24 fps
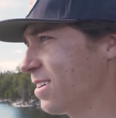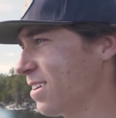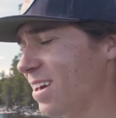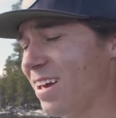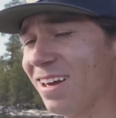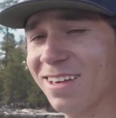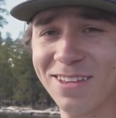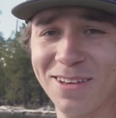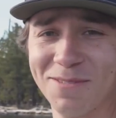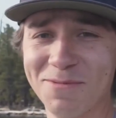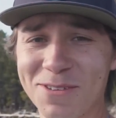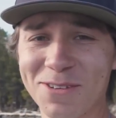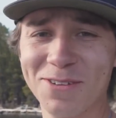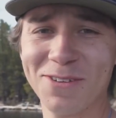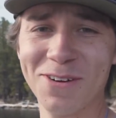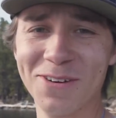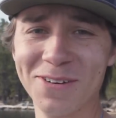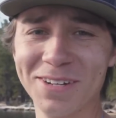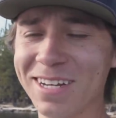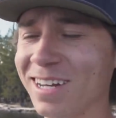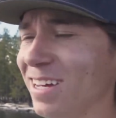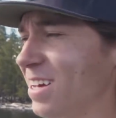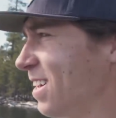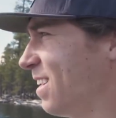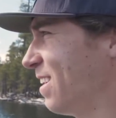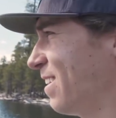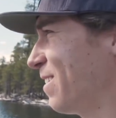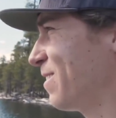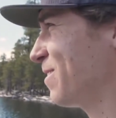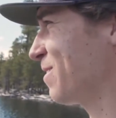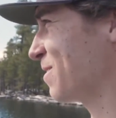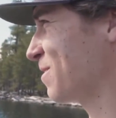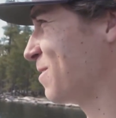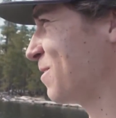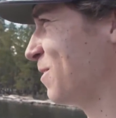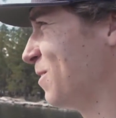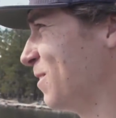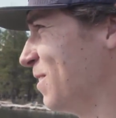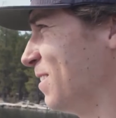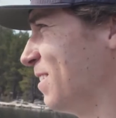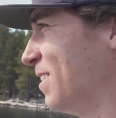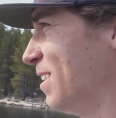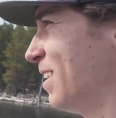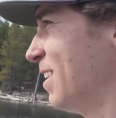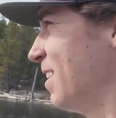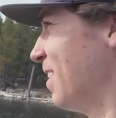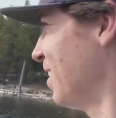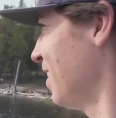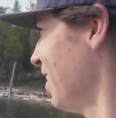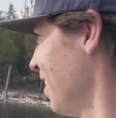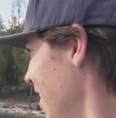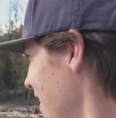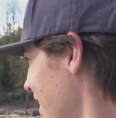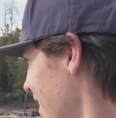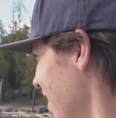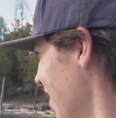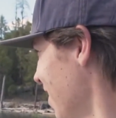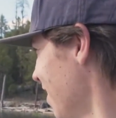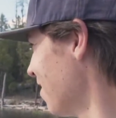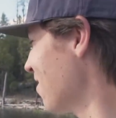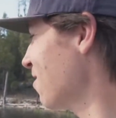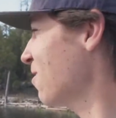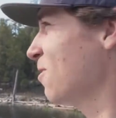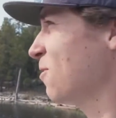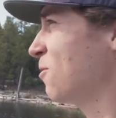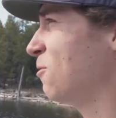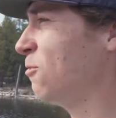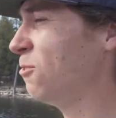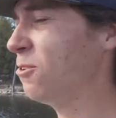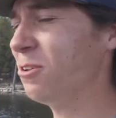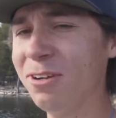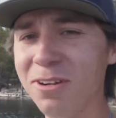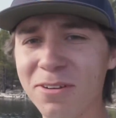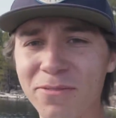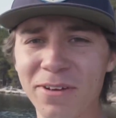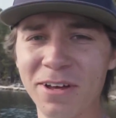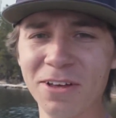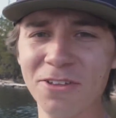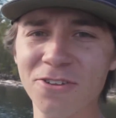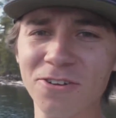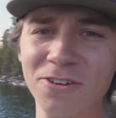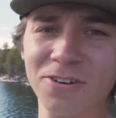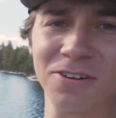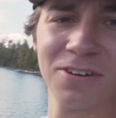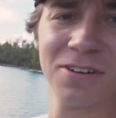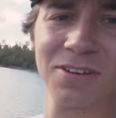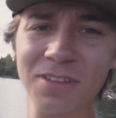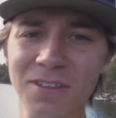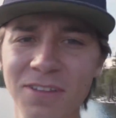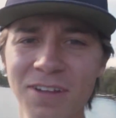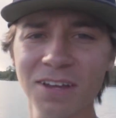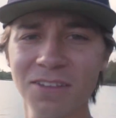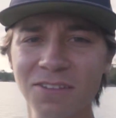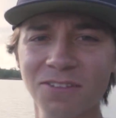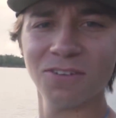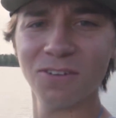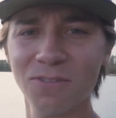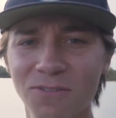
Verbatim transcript: guys I'm stoked this is cool this is a cool little adventure it's nice and